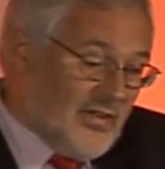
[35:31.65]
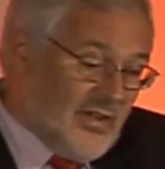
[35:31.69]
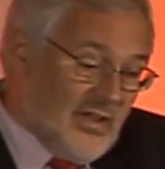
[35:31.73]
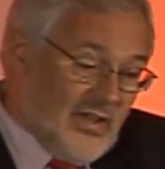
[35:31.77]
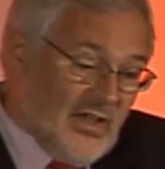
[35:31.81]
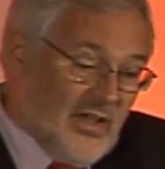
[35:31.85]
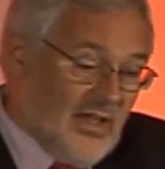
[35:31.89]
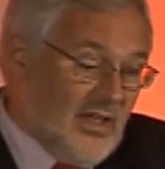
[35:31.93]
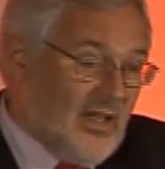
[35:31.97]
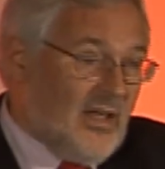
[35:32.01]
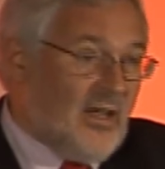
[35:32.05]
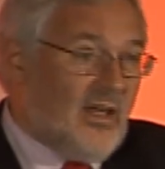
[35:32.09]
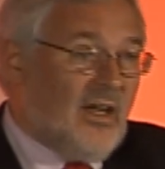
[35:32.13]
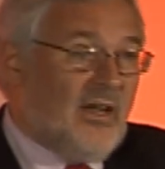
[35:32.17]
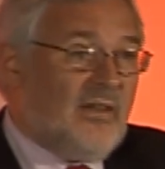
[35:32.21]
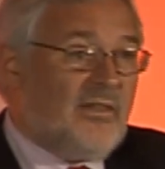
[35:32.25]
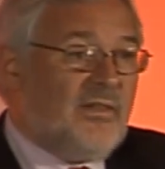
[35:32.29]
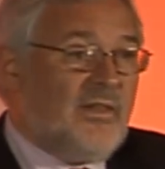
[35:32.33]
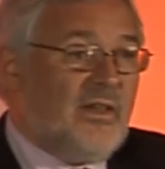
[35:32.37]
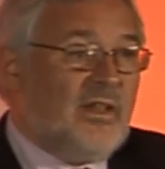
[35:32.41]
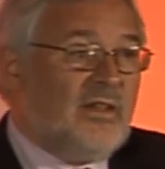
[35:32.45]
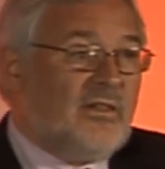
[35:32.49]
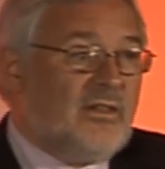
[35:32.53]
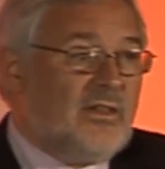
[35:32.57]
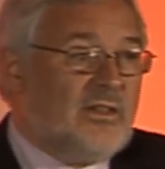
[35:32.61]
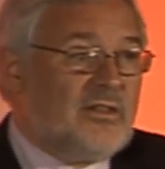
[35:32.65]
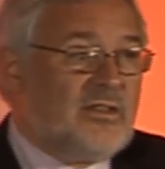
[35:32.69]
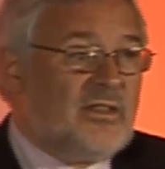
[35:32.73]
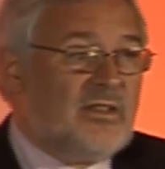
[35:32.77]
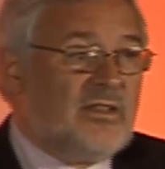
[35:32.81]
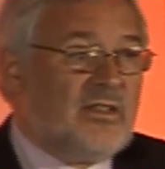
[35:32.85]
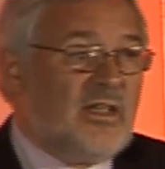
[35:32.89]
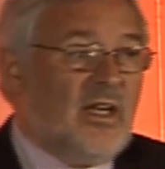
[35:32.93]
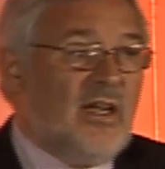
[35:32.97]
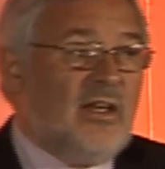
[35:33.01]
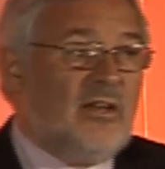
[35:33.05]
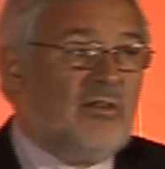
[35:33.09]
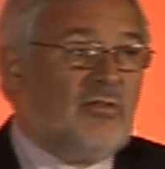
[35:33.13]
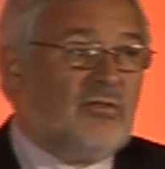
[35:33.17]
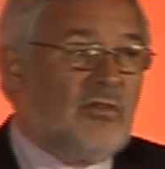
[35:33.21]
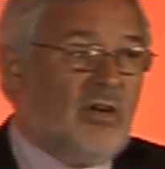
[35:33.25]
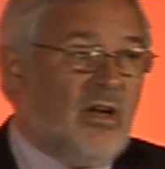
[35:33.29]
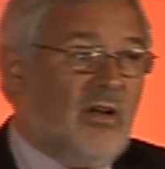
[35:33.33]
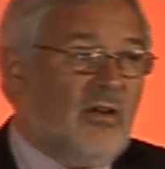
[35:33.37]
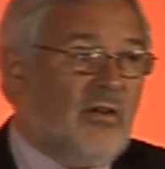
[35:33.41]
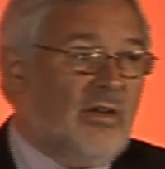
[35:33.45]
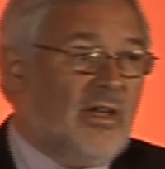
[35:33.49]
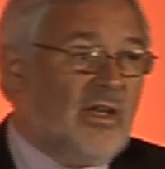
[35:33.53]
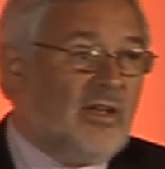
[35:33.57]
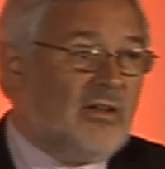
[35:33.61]
And I think this is a
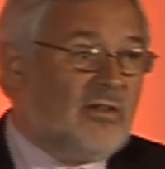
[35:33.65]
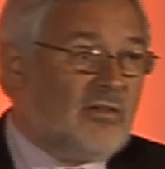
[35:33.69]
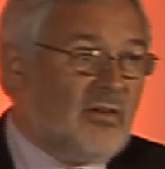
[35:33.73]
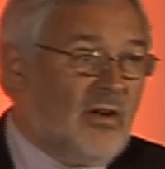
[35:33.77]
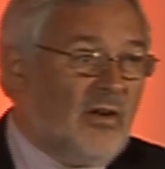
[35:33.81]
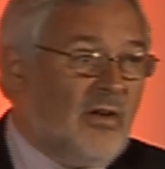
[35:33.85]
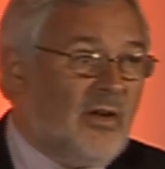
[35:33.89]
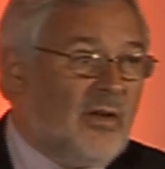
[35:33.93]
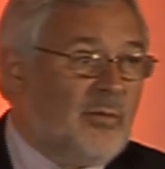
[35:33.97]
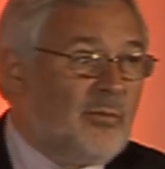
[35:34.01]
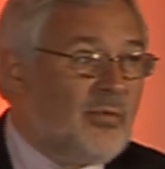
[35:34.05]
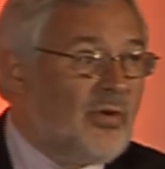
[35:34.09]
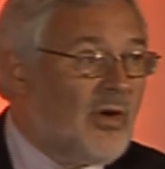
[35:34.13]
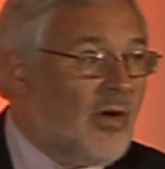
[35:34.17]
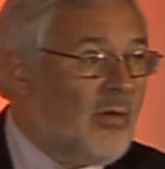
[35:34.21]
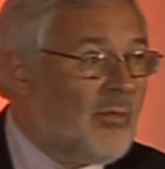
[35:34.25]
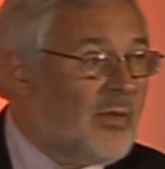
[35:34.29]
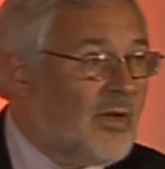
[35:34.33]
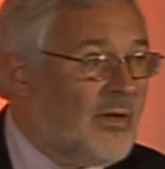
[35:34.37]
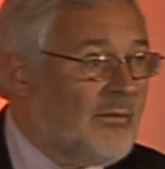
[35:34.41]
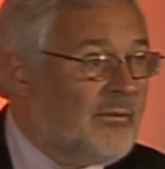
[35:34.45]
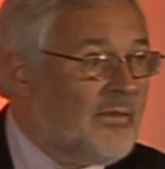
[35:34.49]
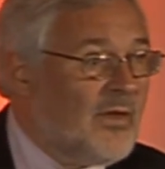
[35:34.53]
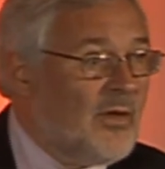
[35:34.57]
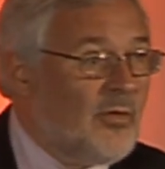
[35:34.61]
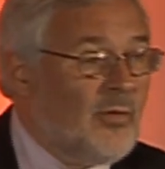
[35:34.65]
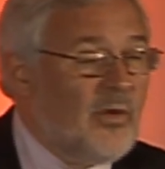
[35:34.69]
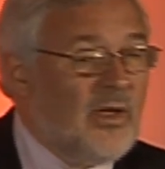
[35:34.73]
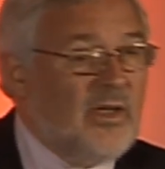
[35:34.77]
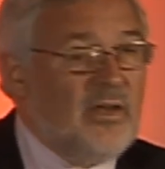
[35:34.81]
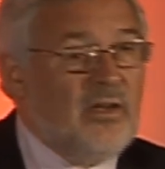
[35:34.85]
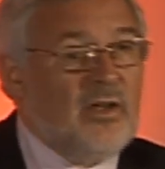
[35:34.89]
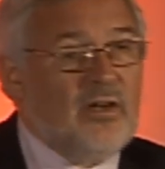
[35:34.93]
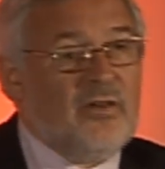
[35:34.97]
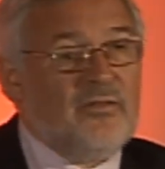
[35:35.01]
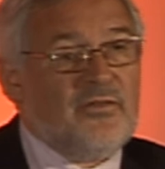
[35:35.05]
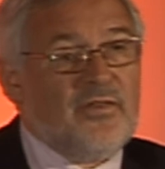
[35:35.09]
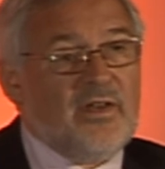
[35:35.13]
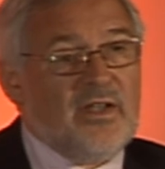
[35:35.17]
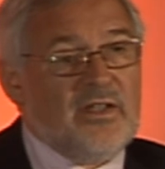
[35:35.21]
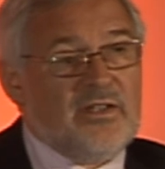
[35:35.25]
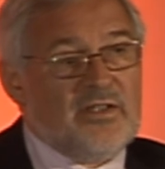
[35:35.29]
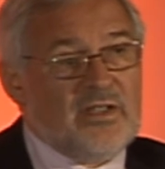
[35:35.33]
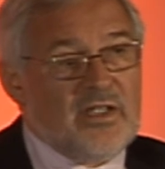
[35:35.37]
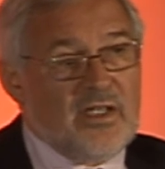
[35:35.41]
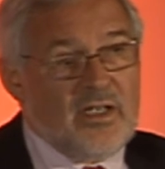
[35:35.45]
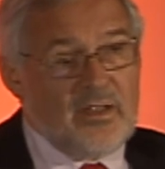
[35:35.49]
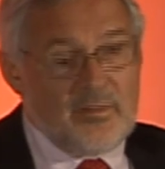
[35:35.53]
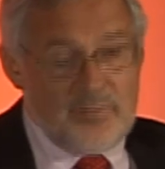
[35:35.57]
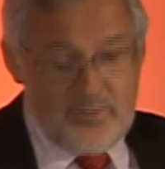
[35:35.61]
growing problem that we're not facing
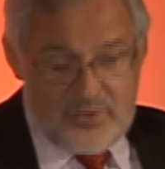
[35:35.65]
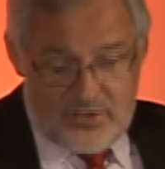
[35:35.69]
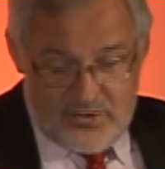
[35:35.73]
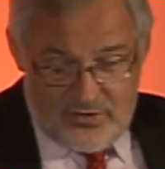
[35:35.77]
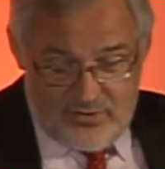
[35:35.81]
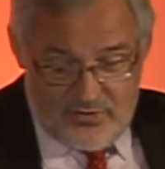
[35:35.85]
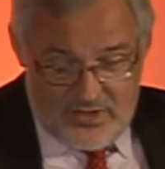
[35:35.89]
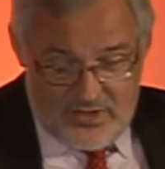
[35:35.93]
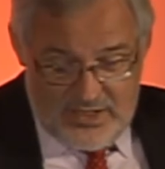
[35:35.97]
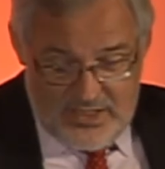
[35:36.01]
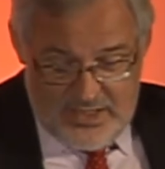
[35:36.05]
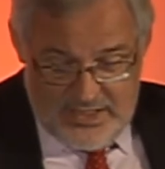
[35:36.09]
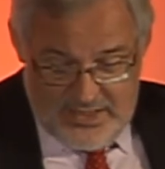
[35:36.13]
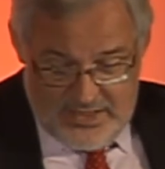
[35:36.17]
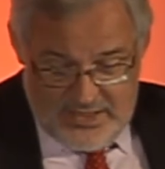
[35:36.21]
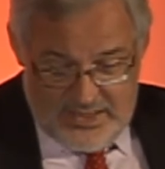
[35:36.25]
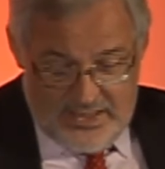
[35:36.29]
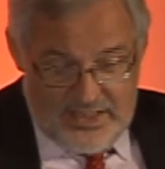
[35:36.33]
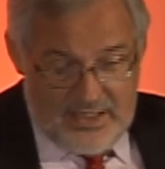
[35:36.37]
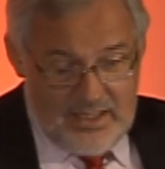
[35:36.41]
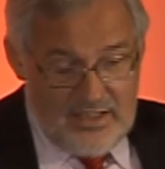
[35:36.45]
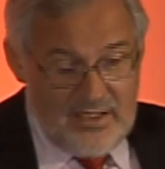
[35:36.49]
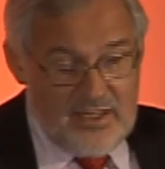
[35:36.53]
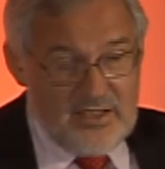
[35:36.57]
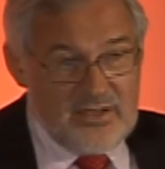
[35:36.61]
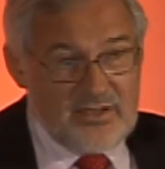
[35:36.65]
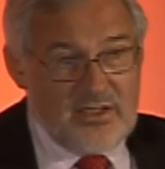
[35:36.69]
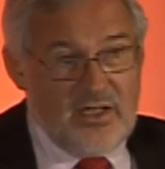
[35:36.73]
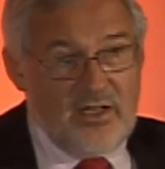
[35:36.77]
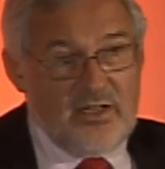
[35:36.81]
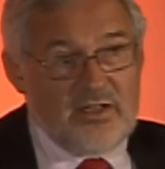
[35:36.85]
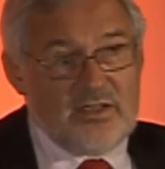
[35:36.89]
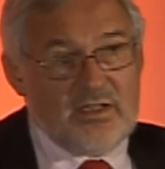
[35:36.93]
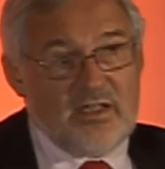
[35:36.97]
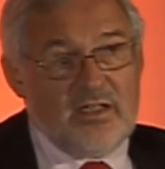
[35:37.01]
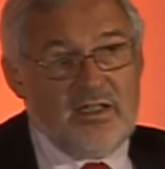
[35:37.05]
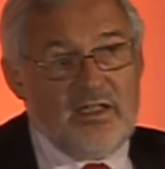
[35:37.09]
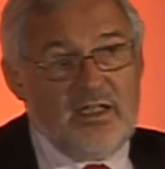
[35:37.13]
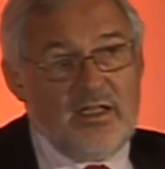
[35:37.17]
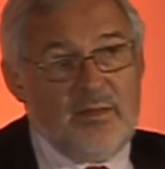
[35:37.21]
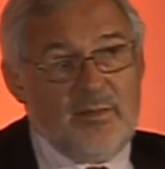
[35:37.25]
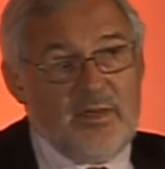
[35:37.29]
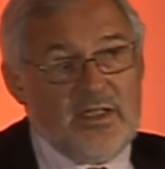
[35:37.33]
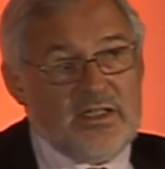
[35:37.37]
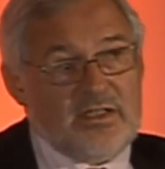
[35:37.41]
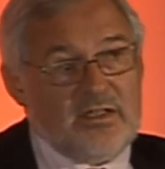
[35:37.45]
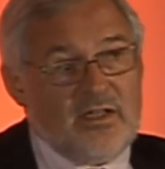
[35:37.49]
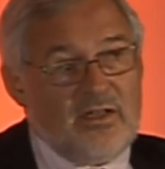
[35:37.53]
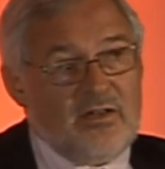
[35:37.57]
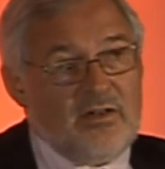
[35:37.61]
up to, and is going to limit
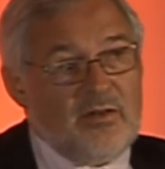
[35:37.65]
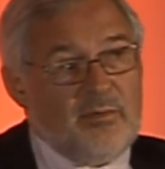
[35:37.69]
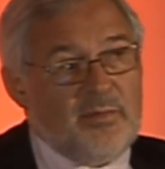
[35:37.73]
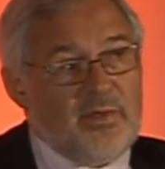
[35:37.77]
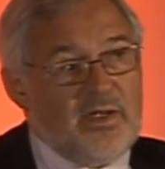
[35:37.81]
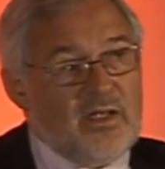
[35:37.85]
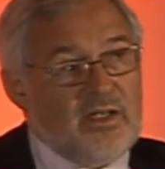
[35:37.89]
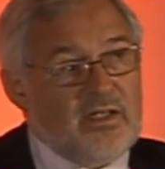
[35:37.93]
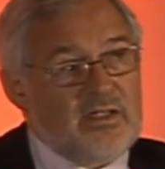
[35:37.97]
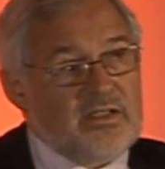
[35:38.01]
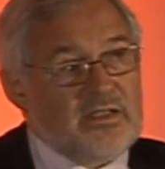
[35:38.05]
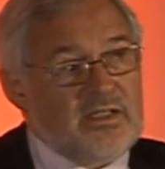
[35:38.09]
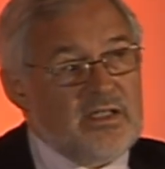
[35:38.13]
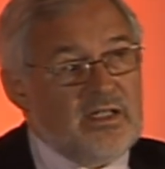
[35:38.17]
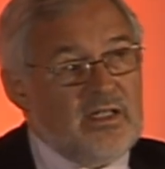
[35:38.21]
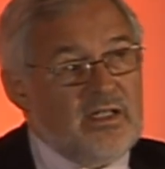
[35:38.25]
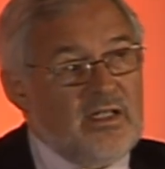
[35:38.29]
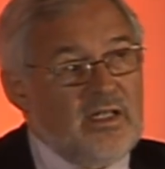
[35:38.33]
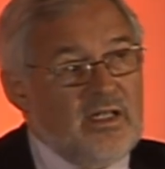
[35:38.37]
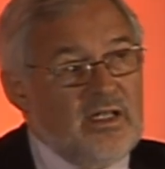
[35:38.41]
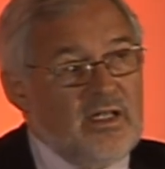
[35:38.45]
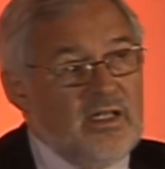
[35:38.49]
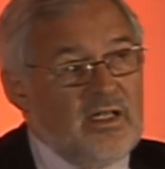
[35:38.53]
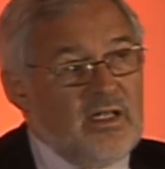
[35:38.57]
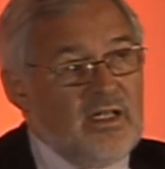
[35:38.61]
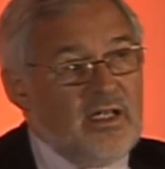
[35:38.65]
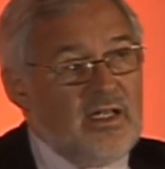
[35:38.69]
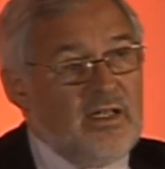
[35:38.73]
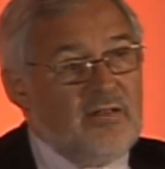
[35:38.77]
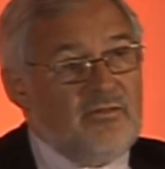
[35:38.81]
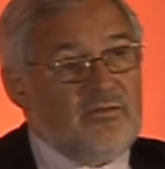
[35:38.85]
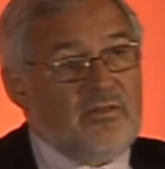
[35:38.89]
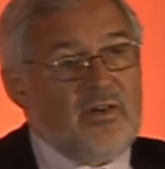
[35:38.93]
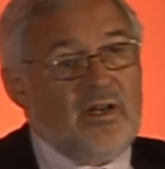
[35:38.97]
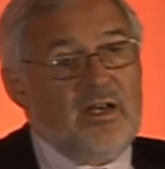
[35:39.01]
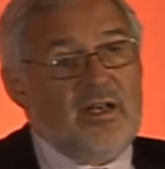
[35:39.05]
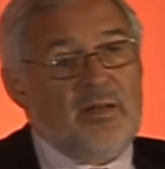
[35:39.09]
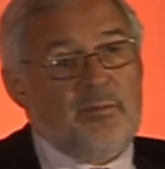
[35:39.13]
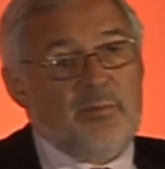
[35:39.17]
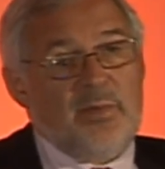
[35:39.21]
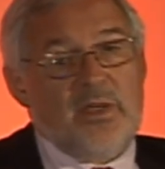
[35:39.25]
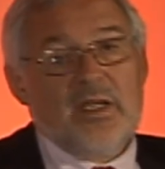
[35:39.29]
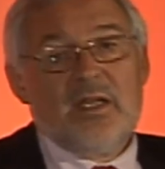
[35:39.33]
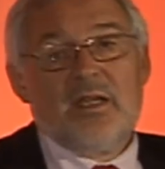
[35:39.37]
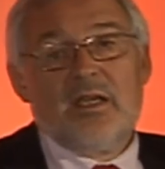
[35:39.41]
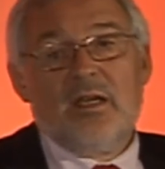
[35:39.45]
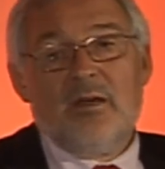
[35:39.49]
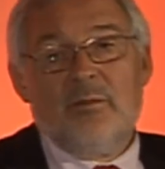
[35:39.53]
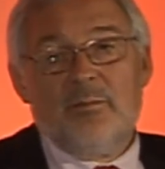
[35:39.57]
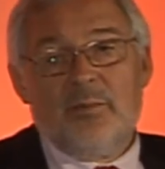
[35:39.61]
our ability in very big
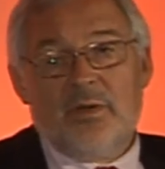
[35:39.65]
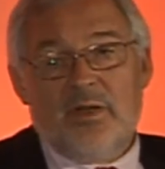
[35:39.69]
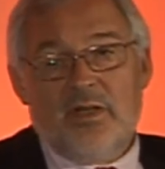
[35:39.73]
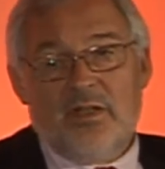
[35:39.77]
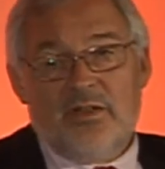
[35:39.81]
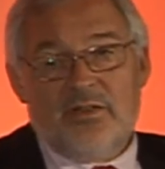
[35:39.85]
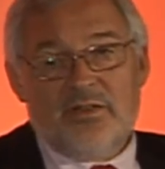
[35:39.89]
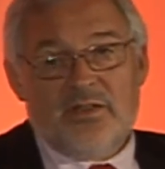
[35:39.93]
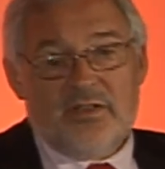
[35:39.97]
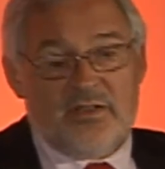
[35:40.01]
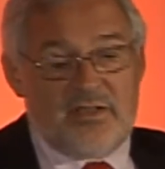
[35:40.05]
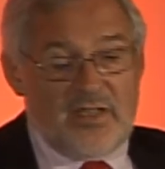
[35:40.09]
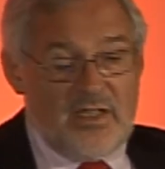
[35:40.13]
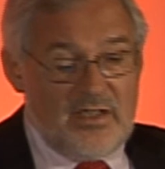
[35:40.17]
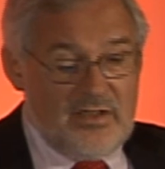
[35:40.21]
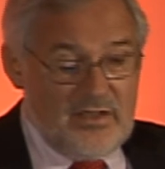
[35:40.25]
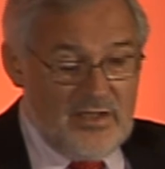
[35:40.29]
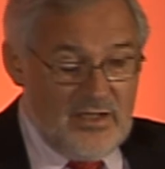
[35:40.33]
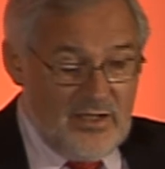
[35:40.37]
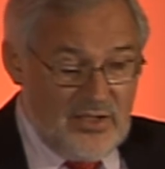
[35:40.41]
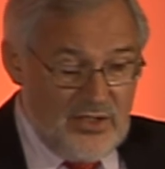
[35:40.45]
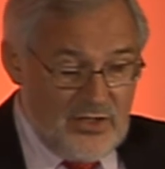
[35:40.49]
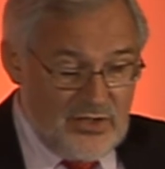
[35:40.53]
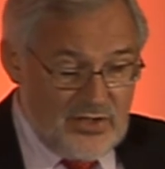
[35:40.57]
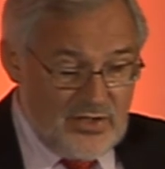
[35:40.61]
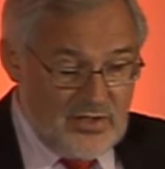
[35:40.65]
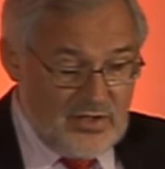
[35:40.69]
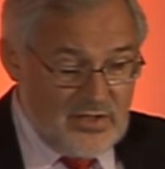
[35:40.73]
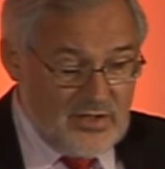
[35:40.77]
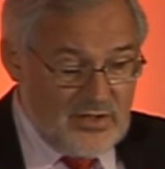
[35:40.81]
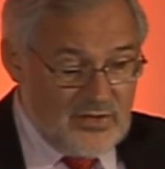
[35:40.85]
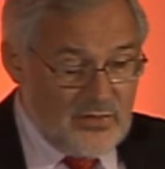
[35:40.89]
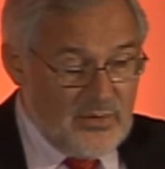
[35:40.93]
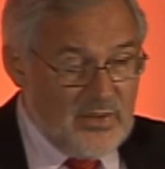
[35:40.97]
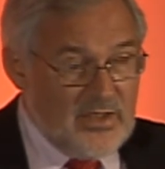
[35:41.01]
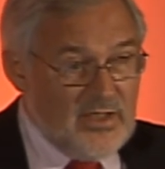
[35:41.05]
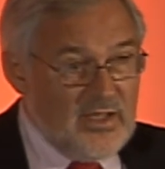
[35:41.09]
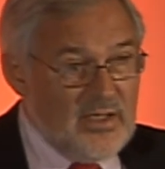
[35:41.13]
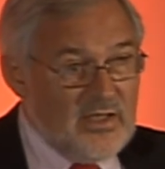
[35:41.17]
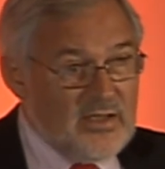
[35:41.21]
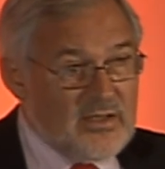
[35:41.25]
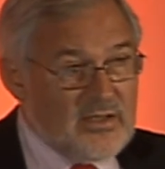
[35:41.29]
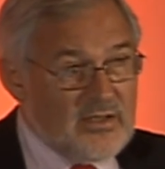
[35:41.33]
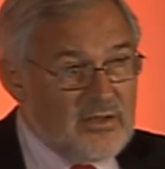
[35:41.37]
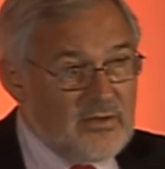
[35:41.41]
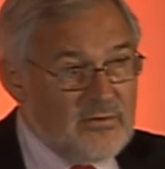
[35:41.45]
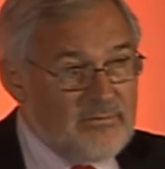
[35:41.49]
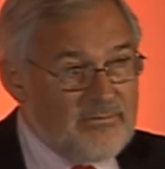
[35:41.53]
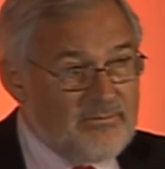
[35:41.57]
companies to take the initiatives we need to.